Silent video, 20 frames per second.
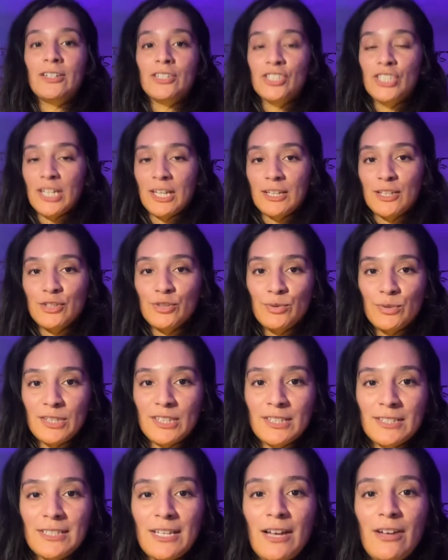A challenge with
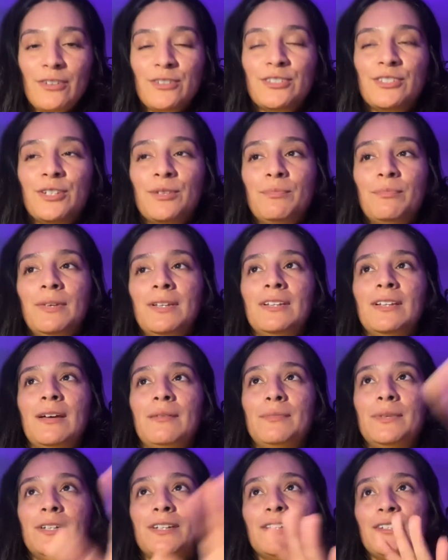this house could be
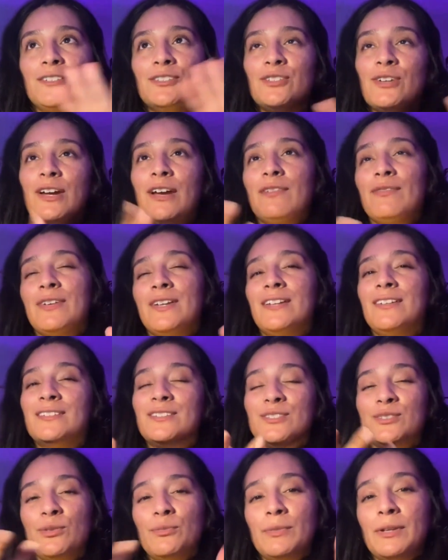that because you're having
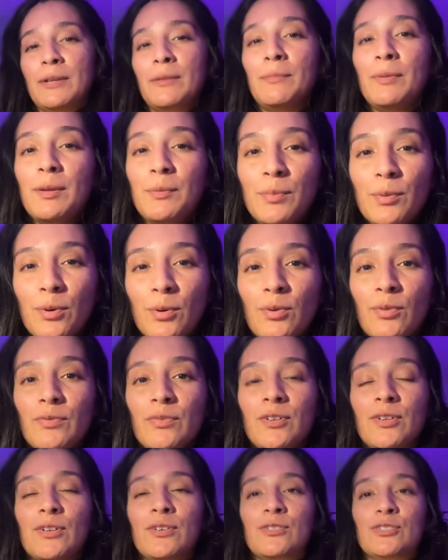so many people
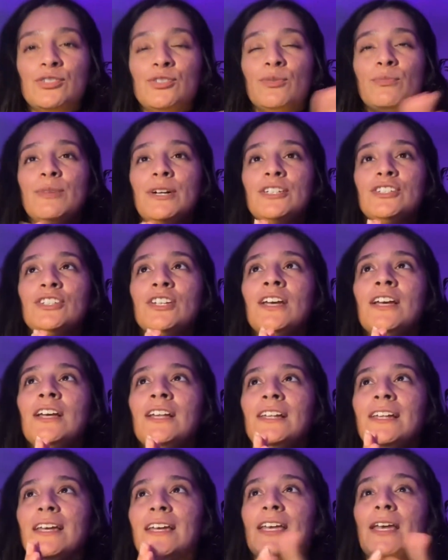over or so much
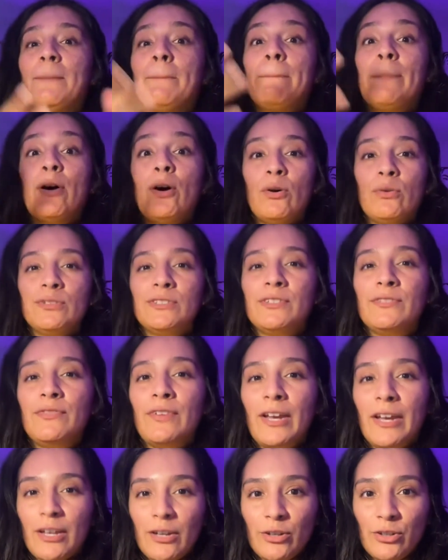like impulsive
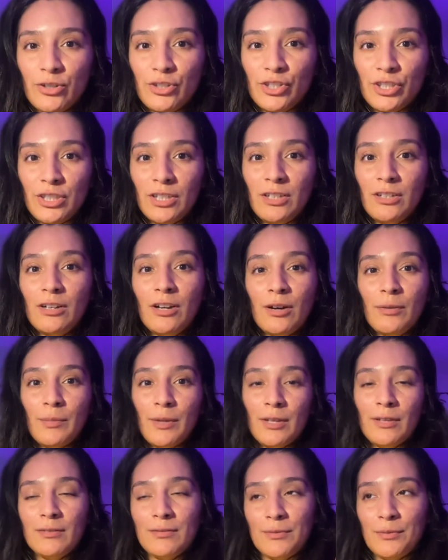energy
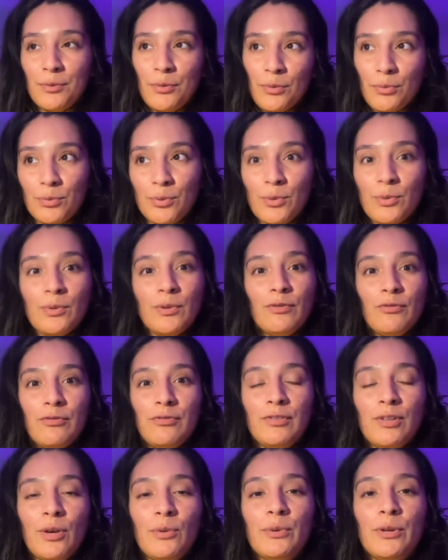coming through and
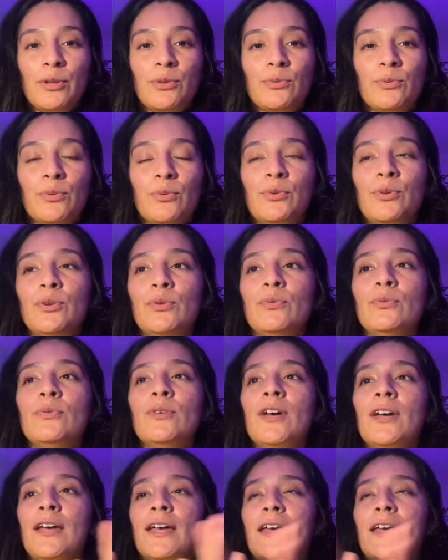flowing through you,